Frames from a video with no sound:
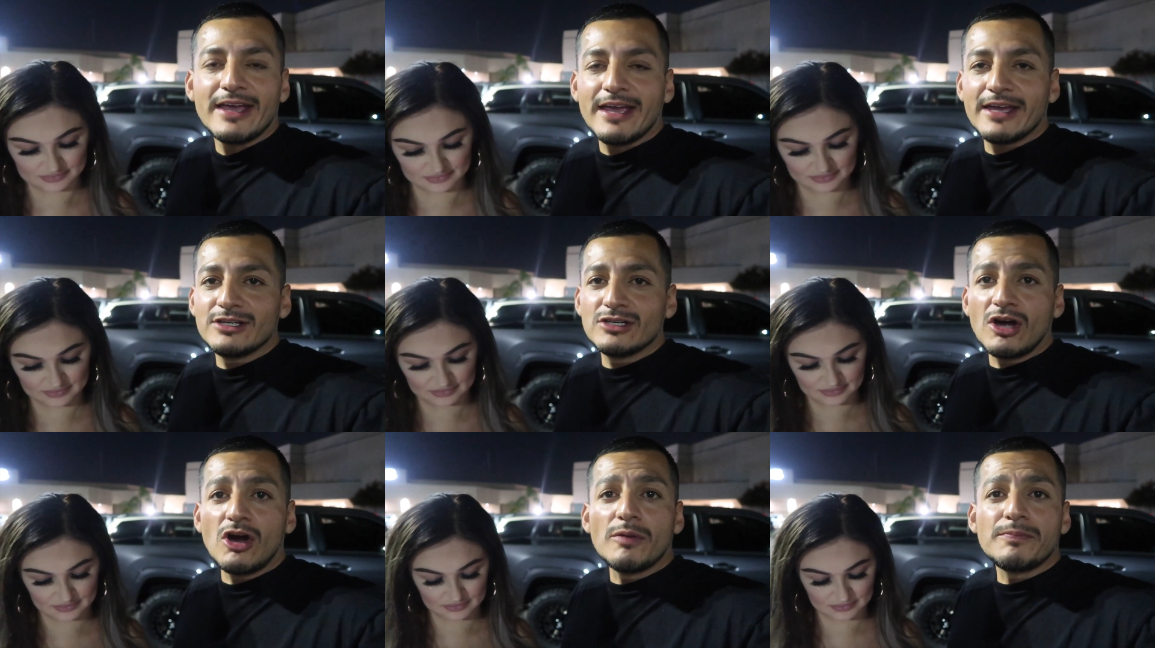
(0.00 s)
Speaker 1: and you
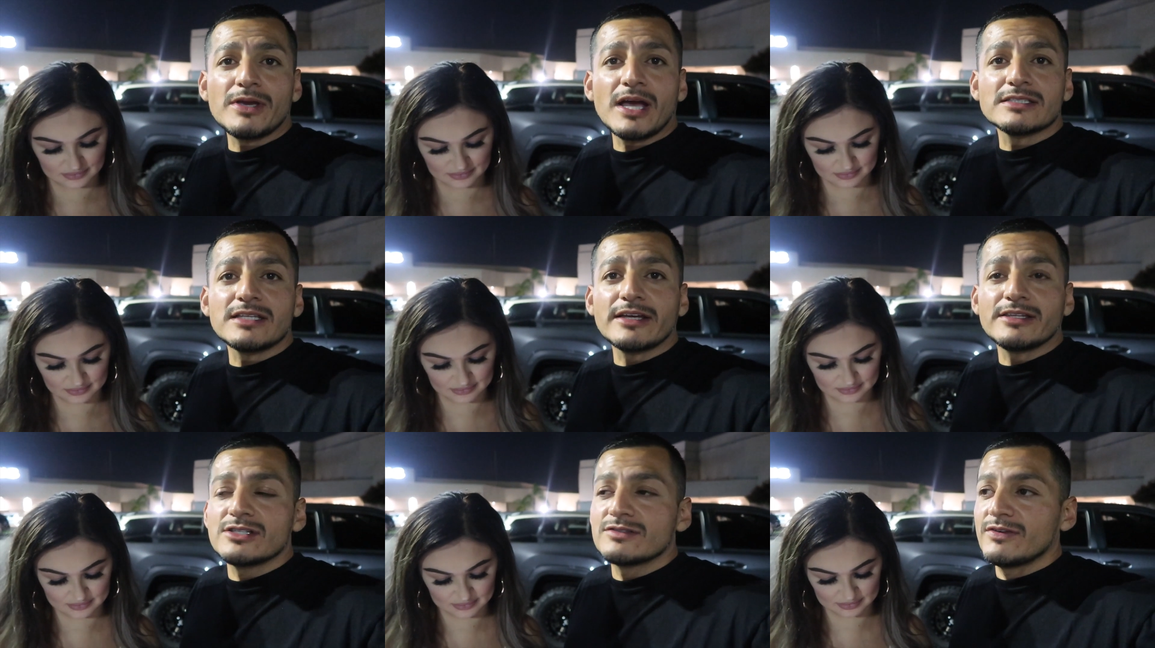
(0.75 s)
know I hope you guys
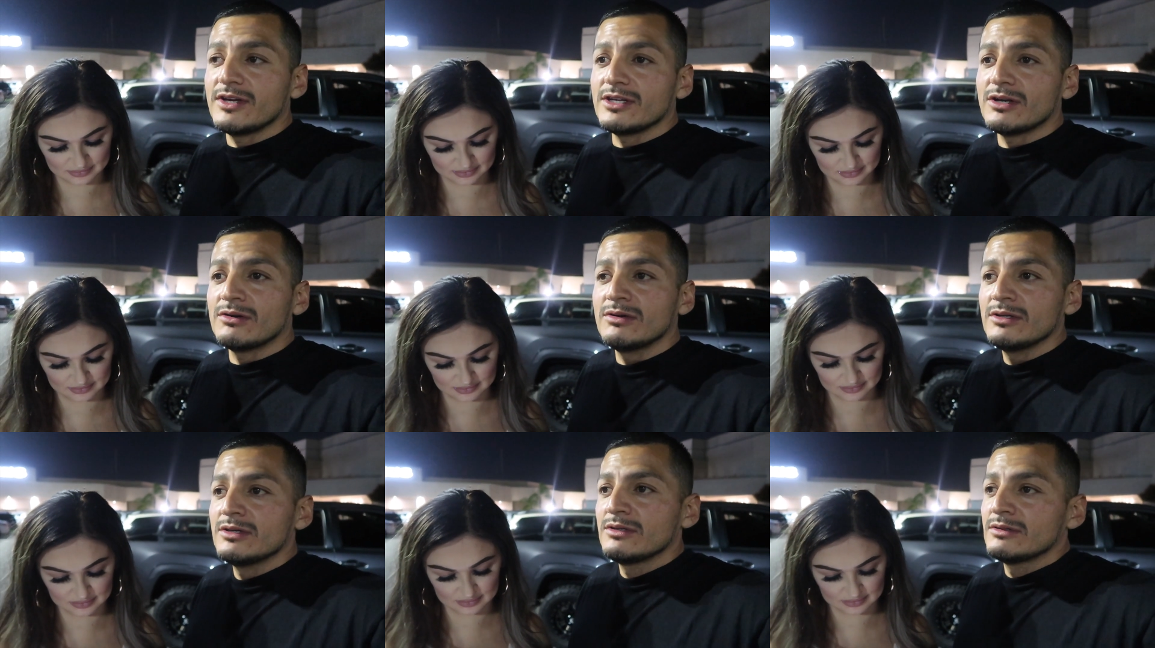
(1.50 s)
like this video
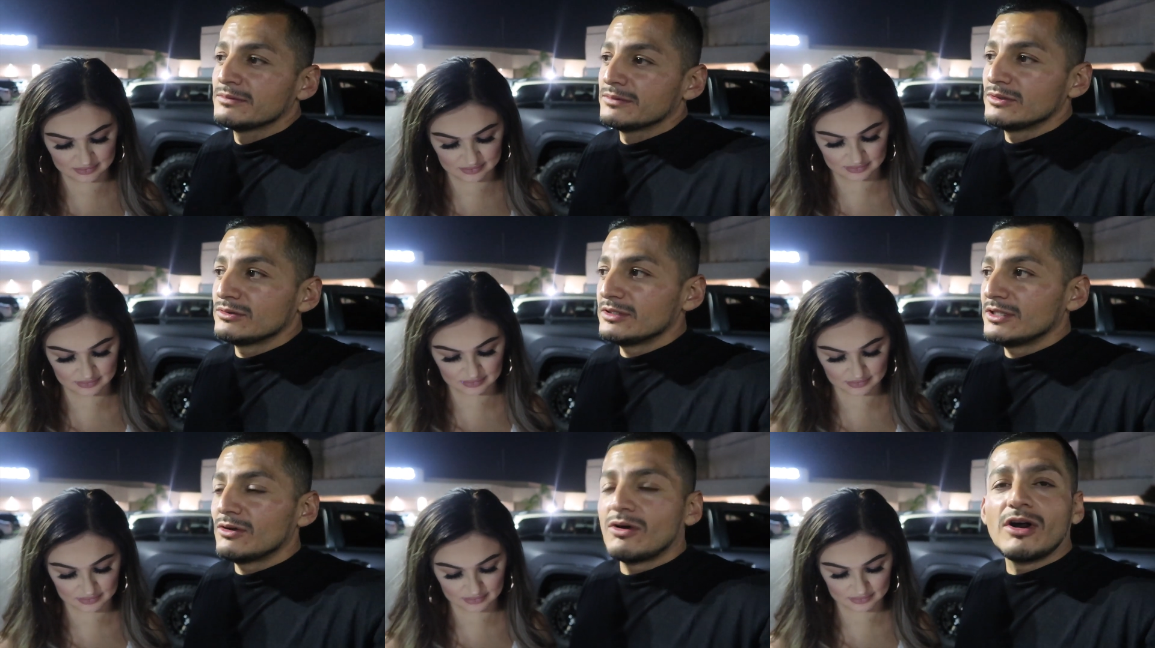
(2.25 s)
it was a
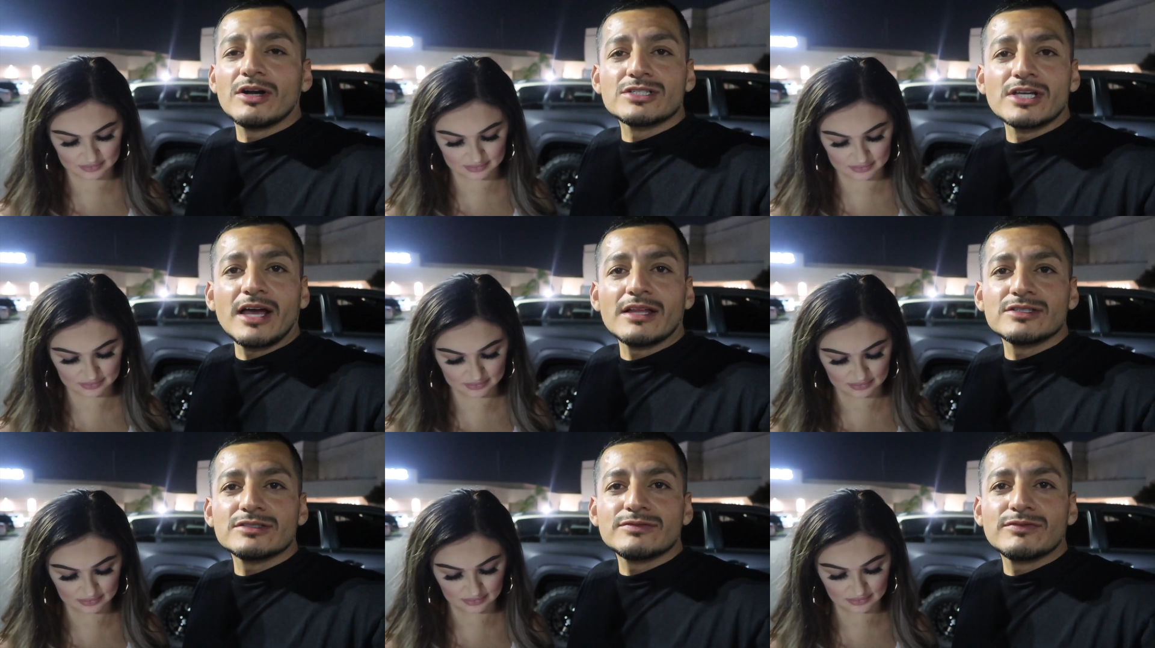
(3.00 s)
little hard
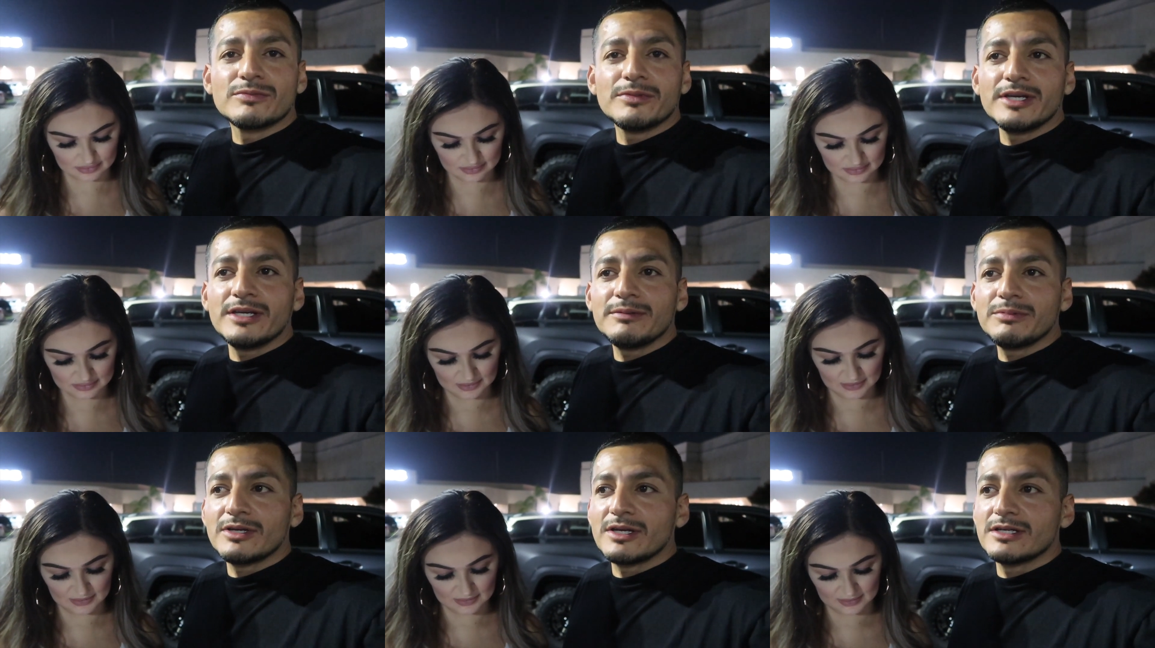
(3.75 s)
challenge for me
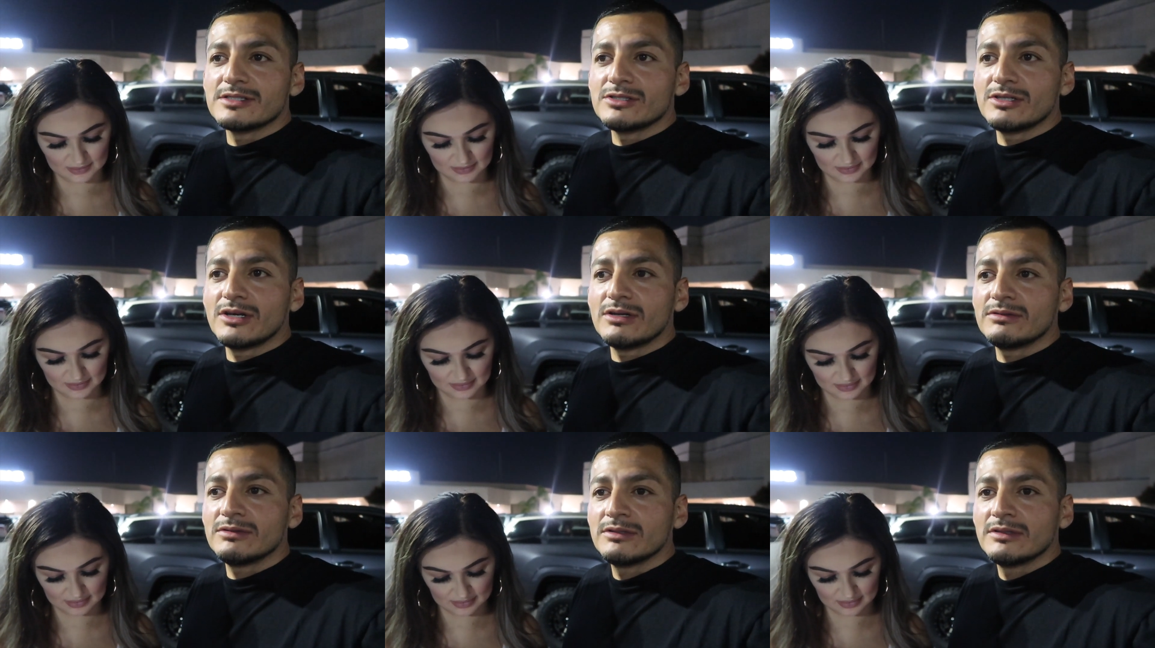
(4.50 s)
because you
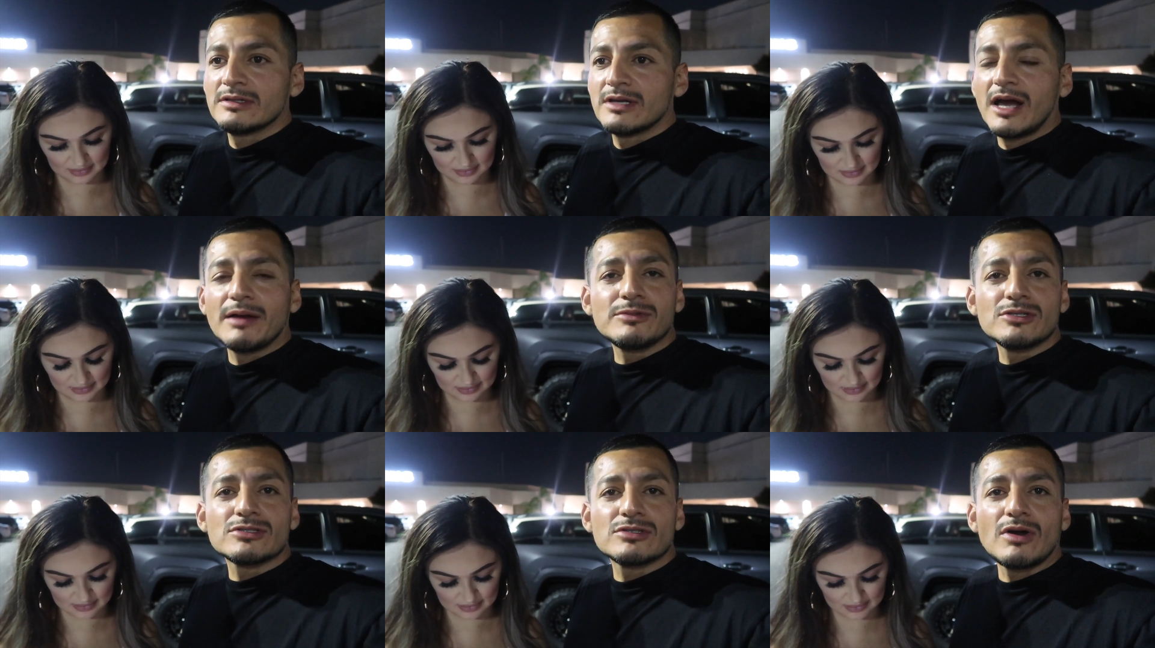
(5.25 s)
know I'm
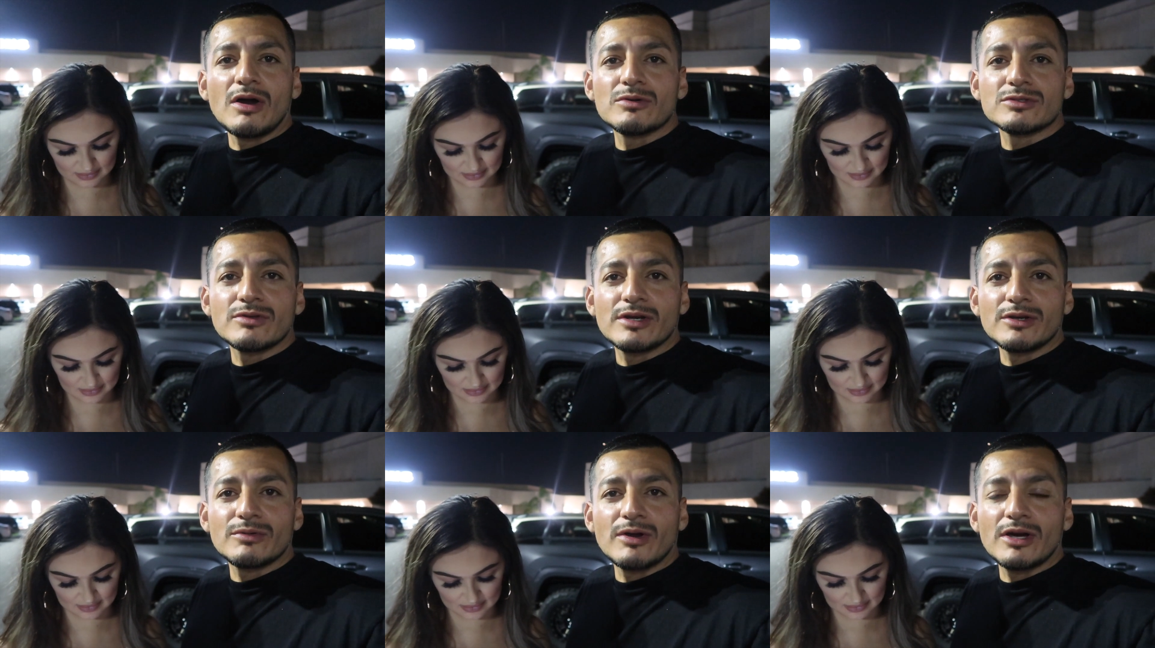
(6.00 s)
used to always
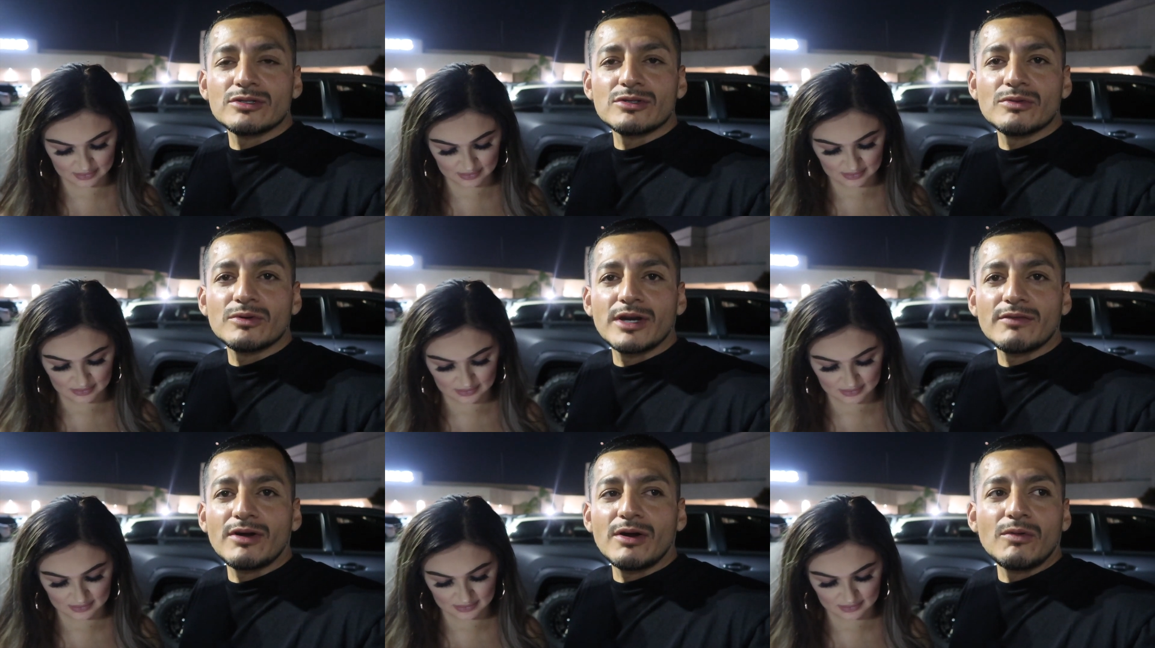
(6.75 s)
running around doing
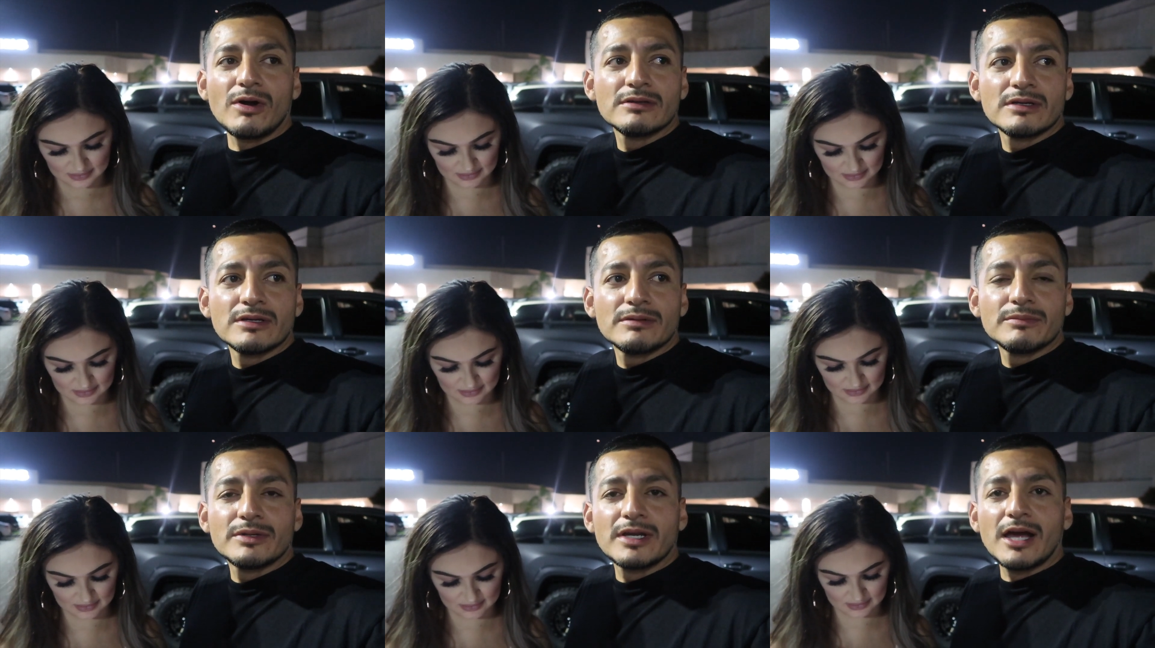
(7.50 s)
whatever I want but